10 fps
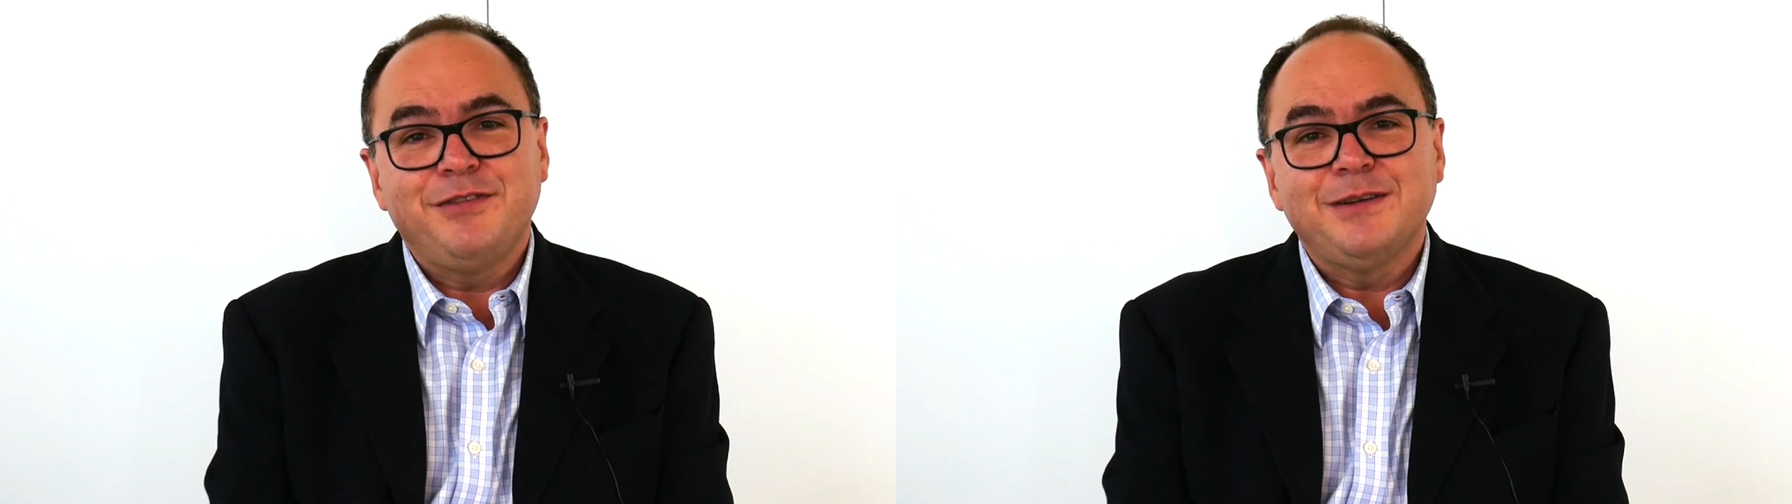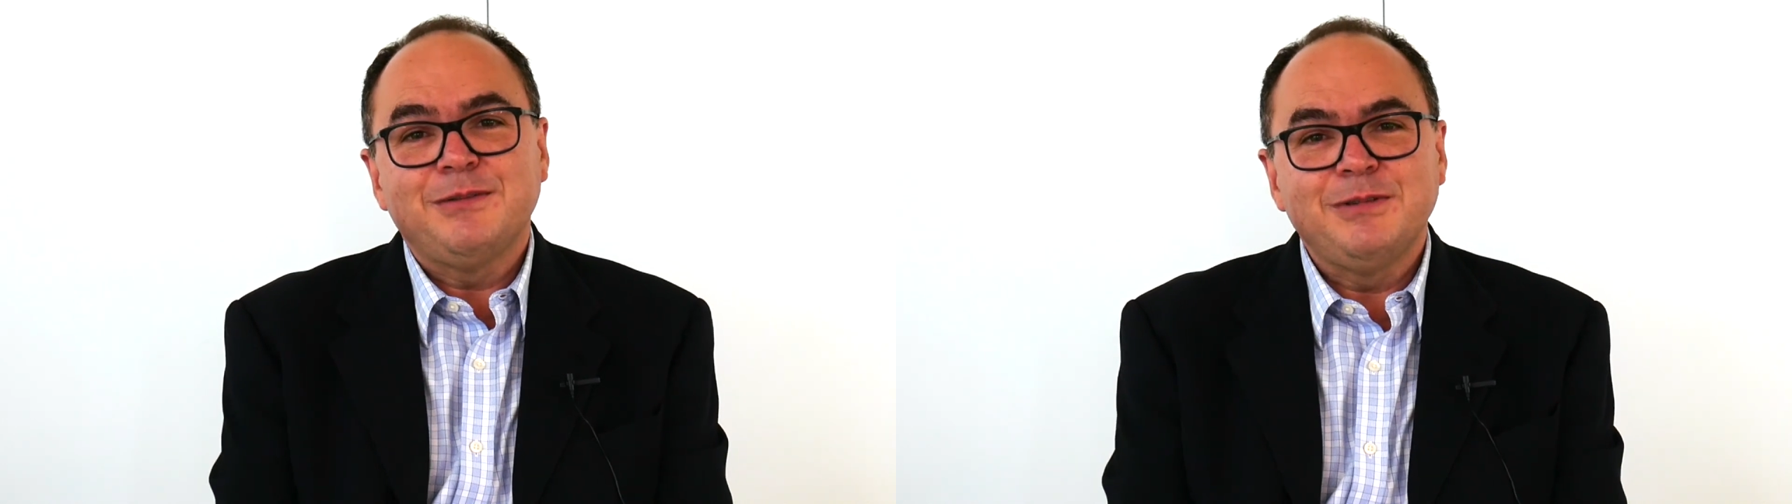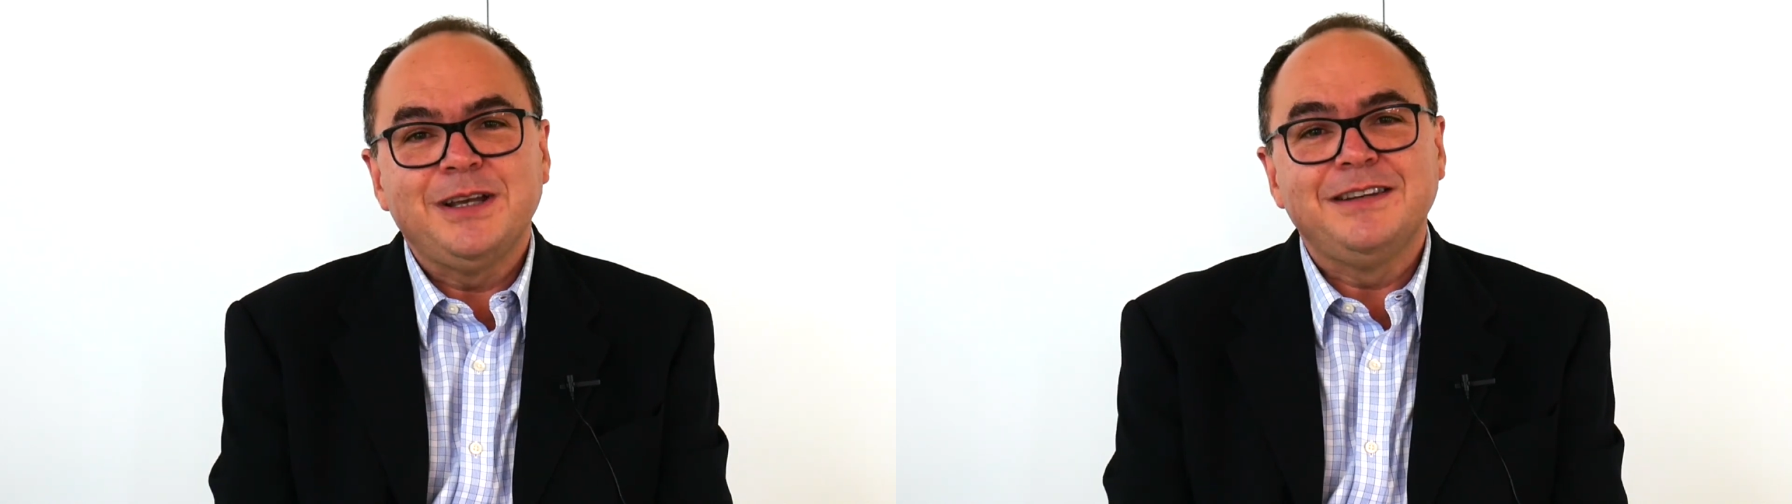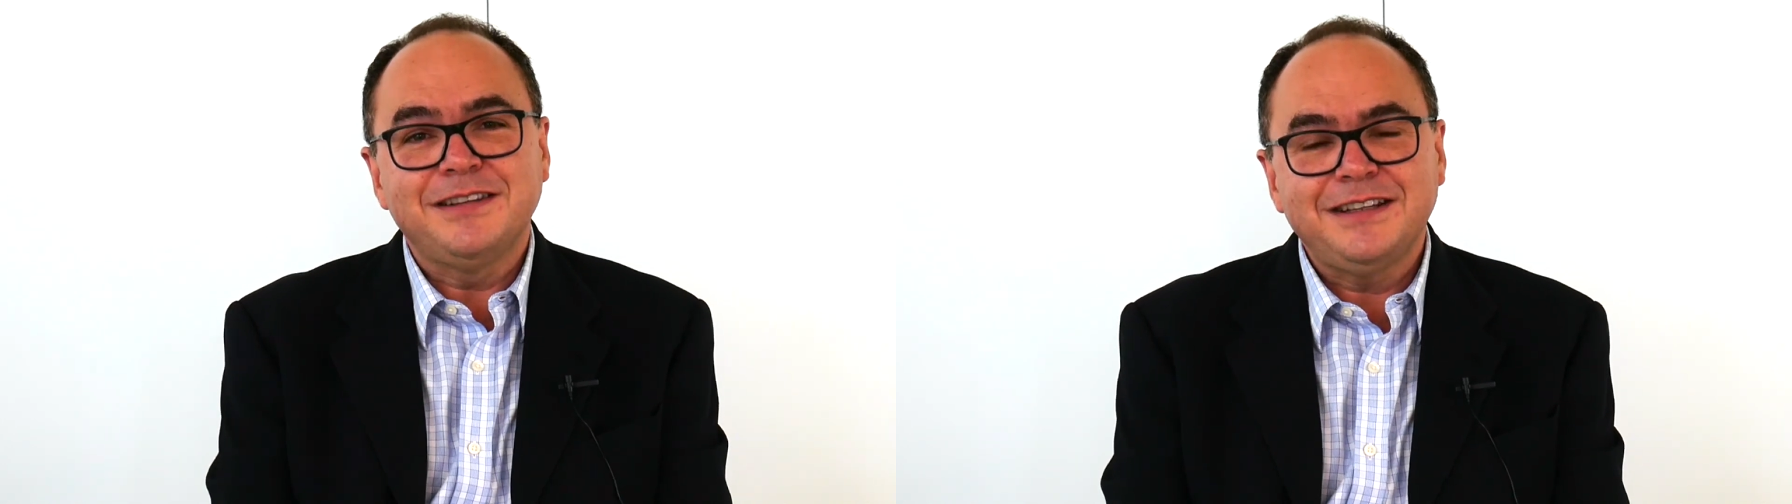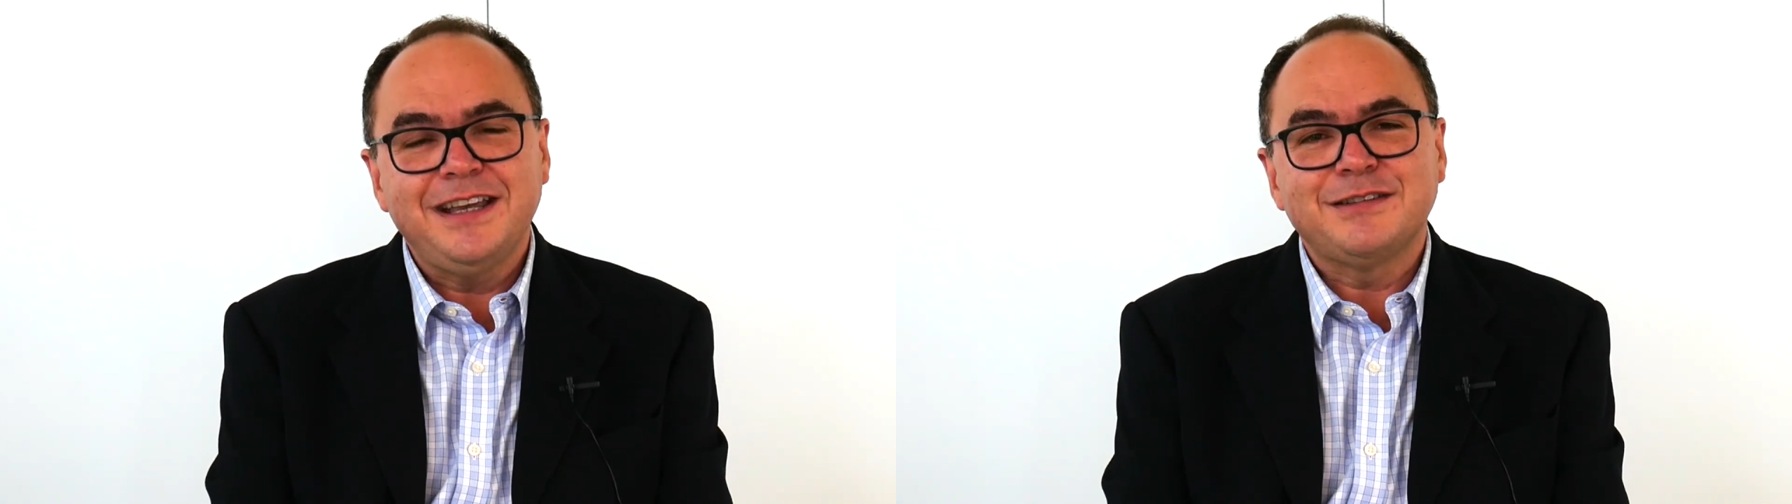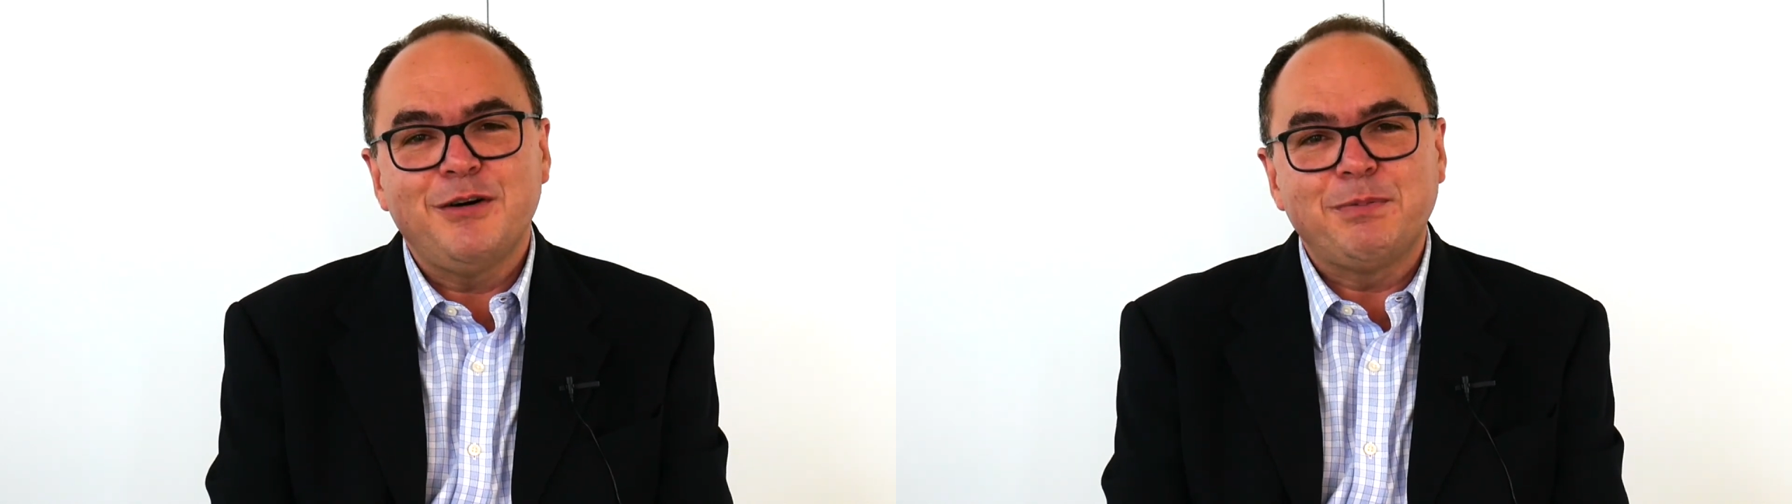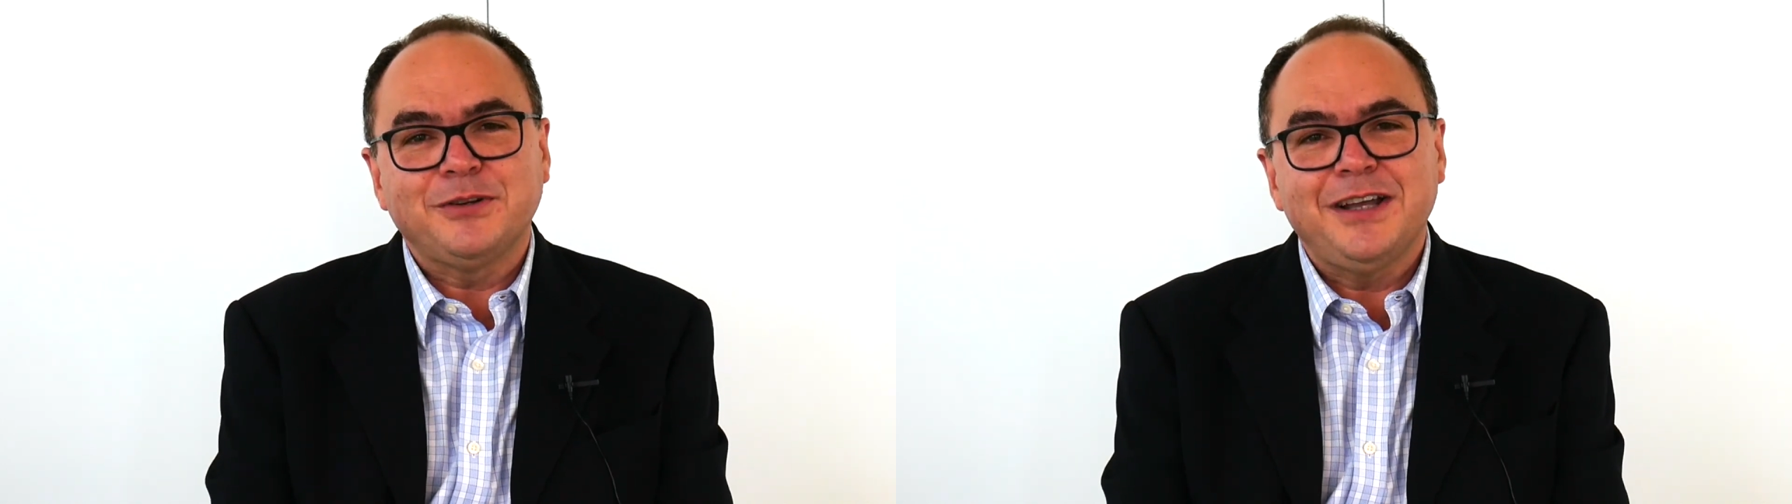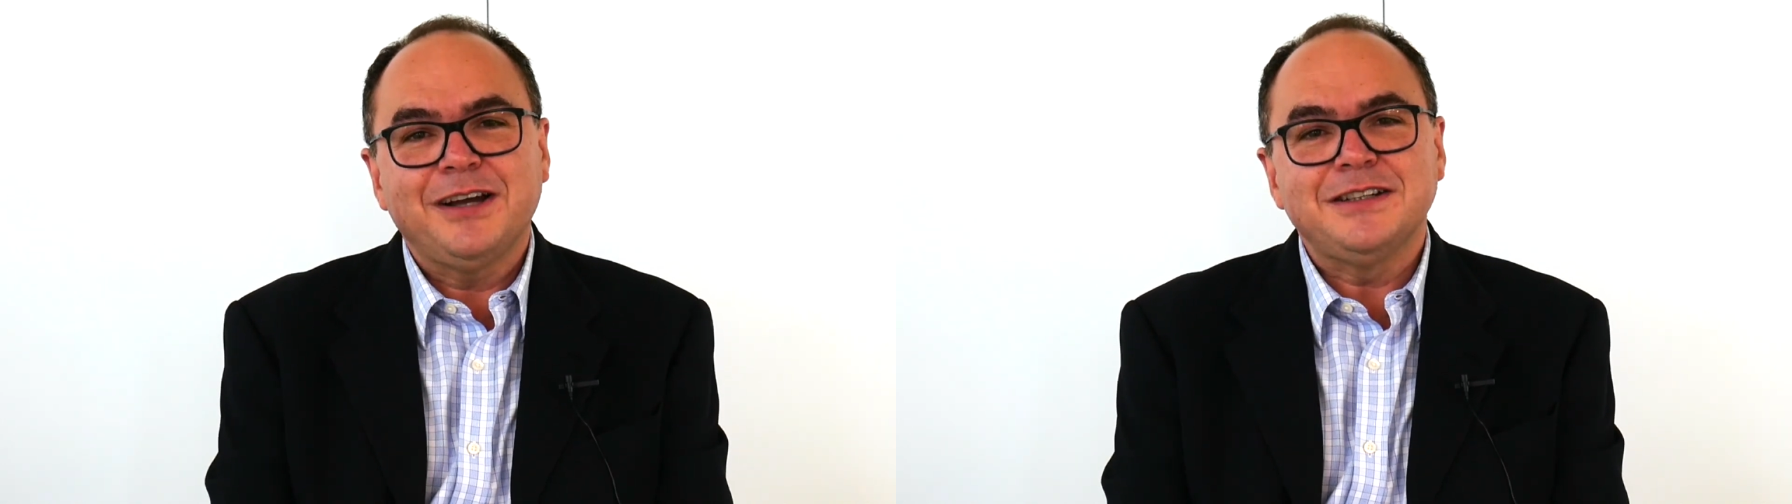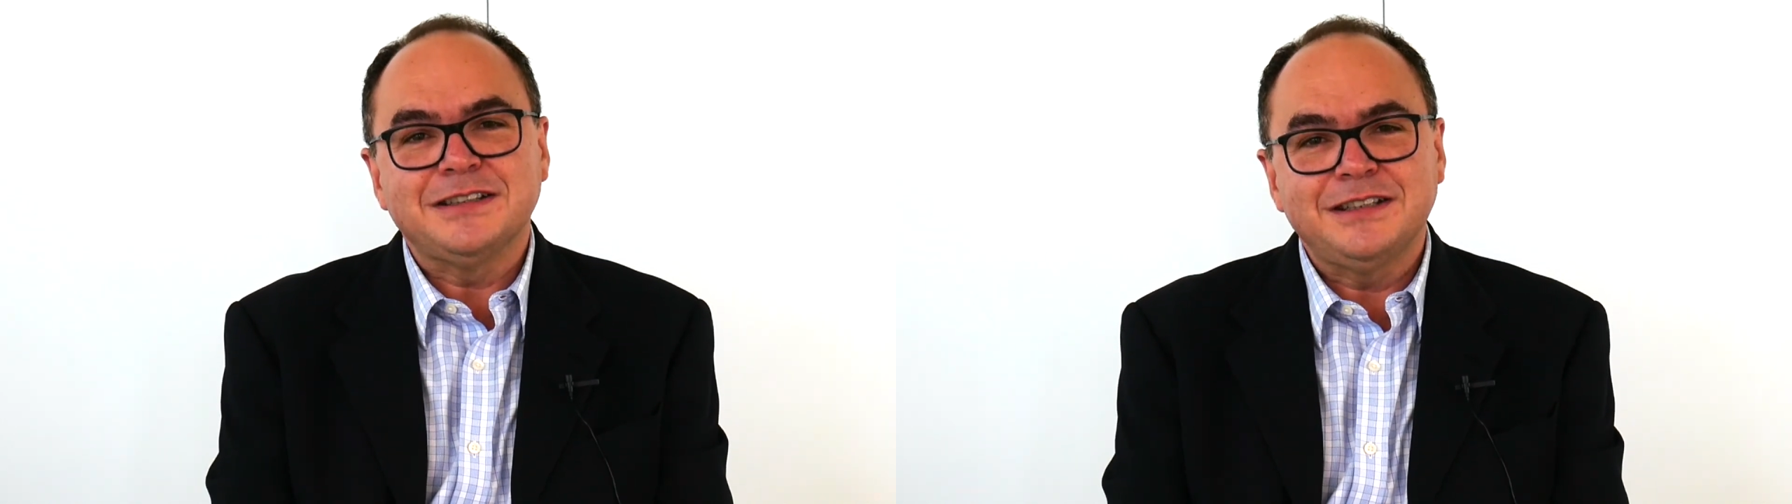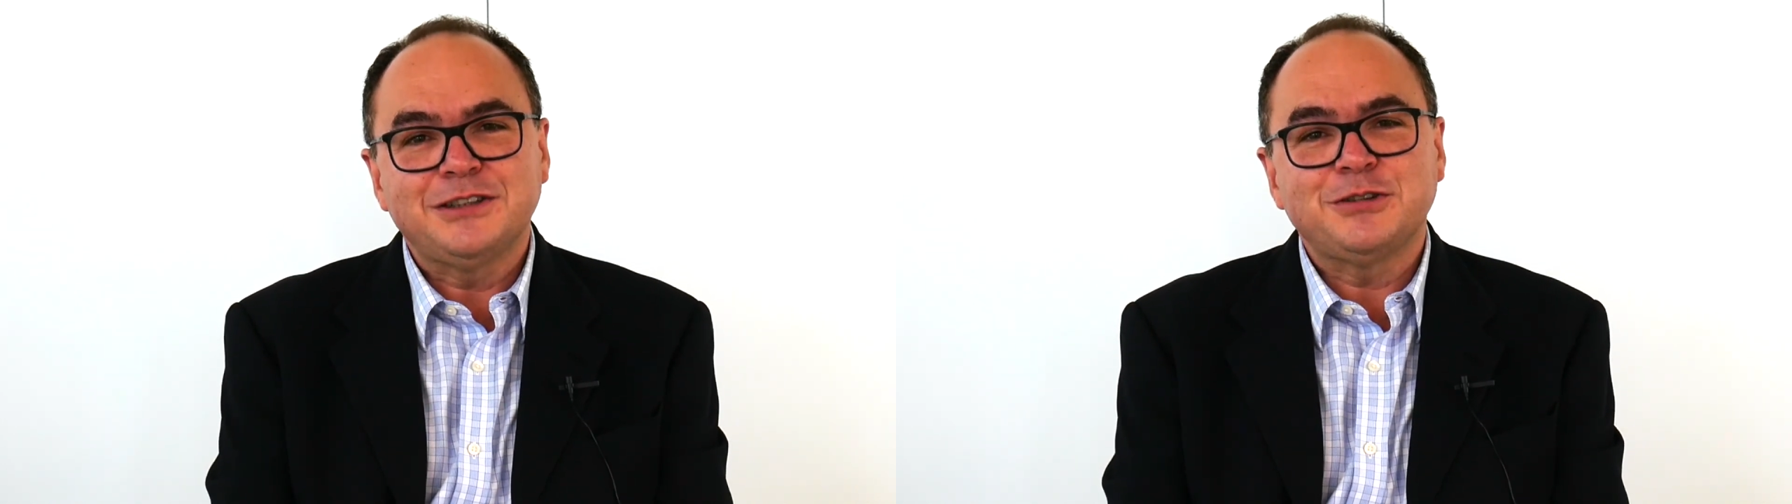And I think in this case, our protagonist,